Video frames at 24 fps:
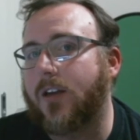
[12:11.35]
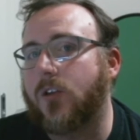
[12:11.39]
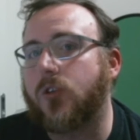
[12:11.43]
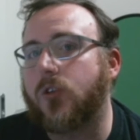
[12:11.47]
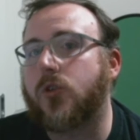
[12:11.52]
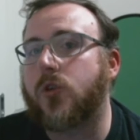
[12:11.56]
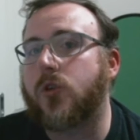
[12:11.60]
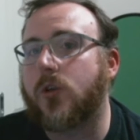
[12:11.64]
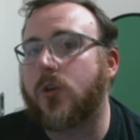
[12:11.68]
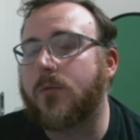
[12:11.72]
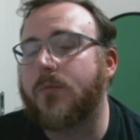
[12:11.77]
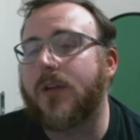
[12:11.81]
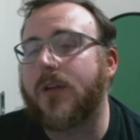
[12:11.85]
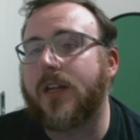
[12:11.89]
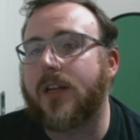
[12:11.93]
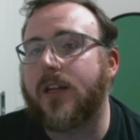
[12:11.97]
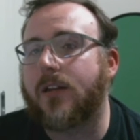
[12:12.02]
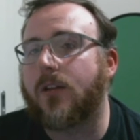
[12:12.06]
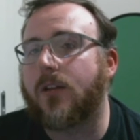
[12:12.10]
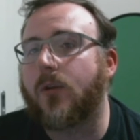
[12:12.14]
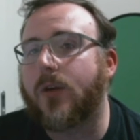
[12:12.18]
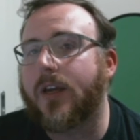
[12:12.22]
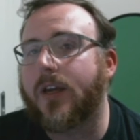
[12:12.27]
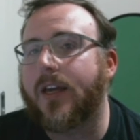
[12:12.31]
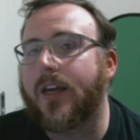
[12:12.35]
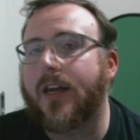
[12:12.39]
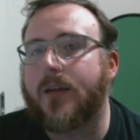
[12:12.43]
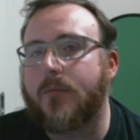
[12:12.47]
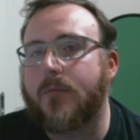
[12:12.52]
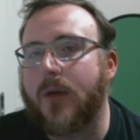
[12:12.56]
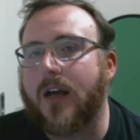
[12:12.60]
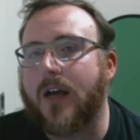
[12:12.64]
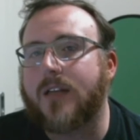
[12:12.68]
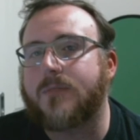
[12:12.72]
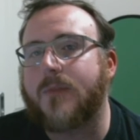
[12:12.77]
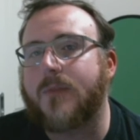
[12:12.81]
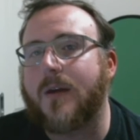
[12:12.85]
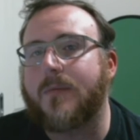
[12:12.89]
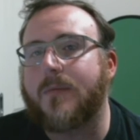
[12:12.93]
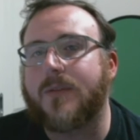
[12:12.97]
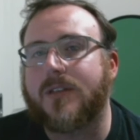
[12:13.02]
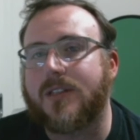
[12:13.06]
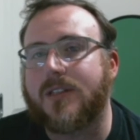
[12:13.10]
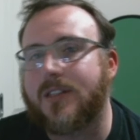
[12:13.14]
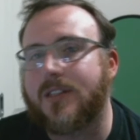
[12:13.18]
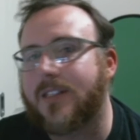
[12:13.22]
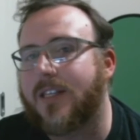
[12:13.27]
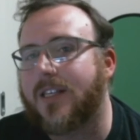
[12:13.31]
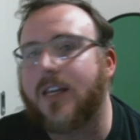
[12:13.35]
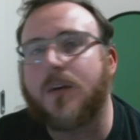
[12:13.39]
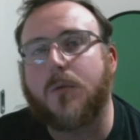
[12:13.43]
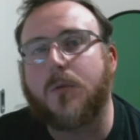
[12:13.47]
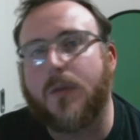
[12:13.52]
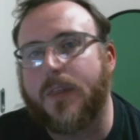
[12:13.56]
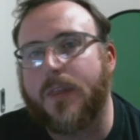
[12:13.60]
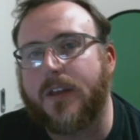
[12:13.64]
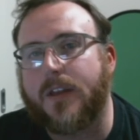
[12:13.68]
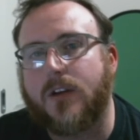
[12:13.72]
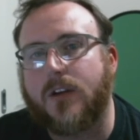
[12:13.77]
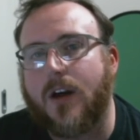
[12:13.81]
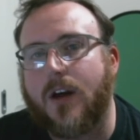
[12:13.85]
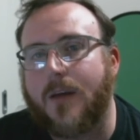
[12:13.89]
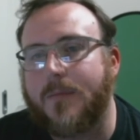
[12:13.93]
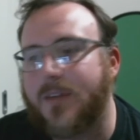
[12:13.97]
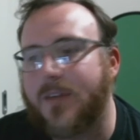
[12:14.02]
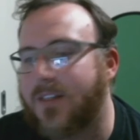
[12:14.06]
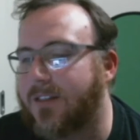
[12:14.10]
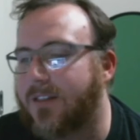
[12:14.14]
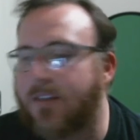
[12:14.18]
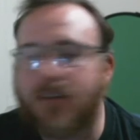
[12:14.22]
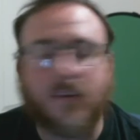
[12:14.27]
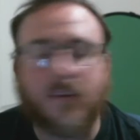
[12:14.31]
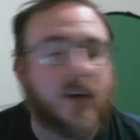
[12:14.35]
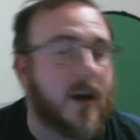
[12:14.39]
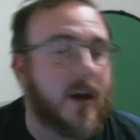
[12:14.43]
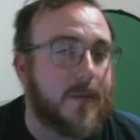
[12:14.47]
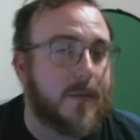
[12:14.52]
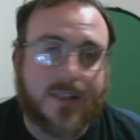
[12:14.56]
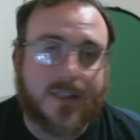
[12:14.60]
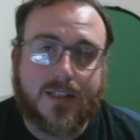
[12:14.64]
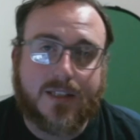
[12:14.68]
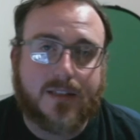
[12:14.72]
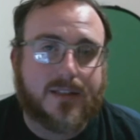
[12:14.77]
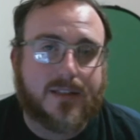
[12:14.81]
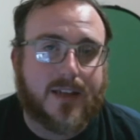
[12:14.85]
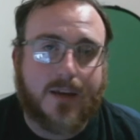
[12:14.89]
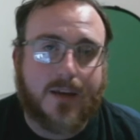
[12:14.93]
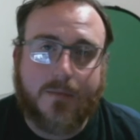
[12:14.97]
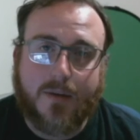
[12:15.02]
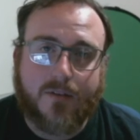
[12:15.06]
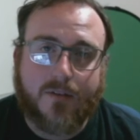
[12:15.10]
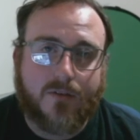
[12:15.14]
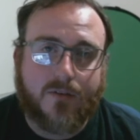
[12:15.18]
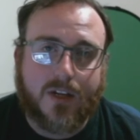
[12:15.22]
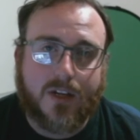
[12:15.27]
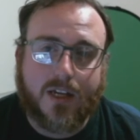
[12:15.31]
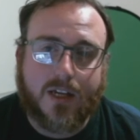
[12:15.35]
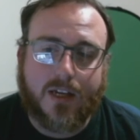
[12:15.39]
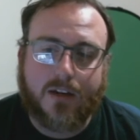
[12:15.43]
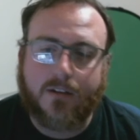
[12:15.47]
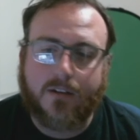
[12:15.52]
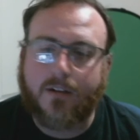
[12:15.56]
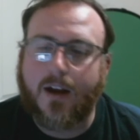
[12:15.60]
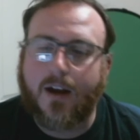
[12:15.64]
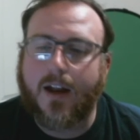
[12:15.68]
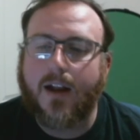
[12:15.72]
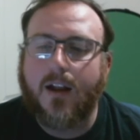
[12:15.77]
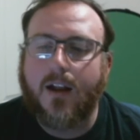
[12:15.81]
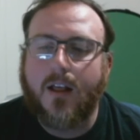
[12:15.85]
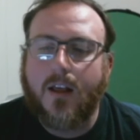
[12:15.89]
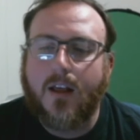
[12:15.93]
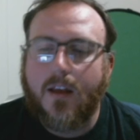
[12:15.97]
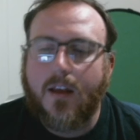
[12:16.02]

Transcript: You should be looking at past papers and seeing what the time is, and the time is the same every year, right?